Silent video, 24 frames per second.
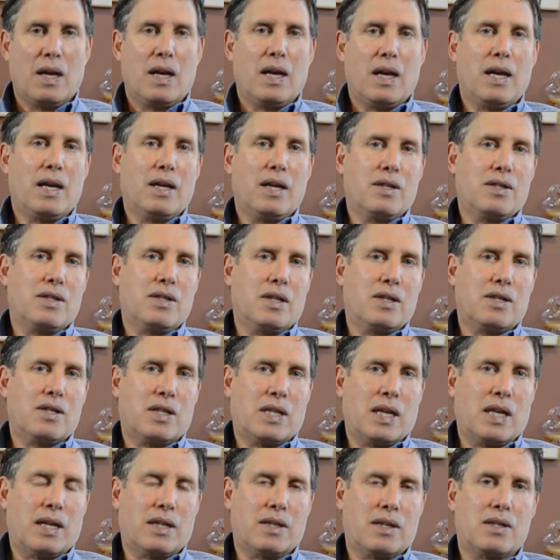is the
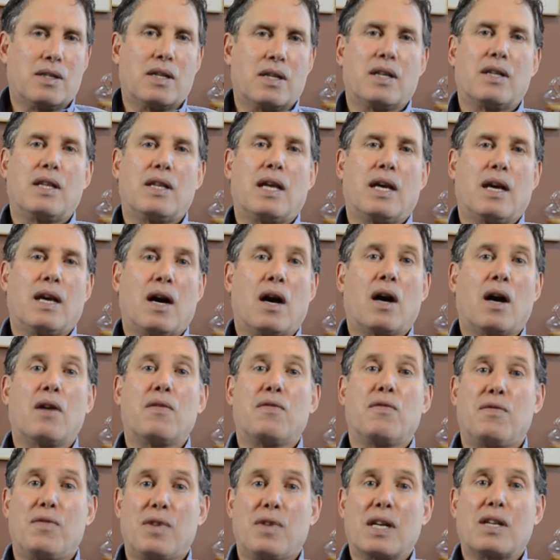sense that they are
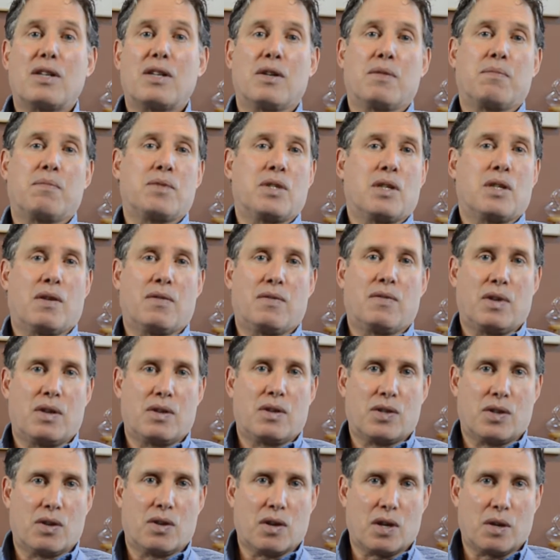victims of their
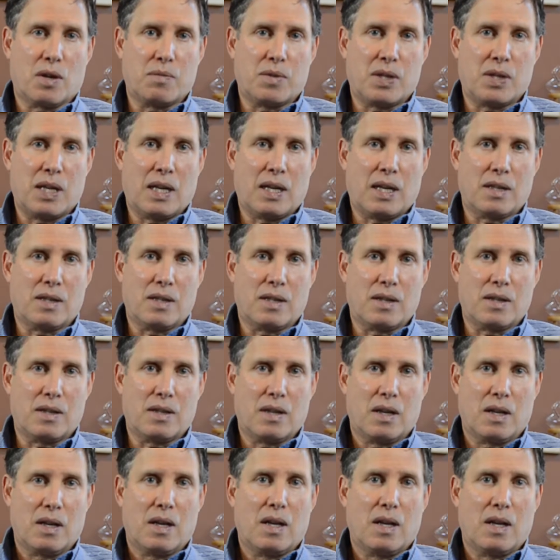circumstances.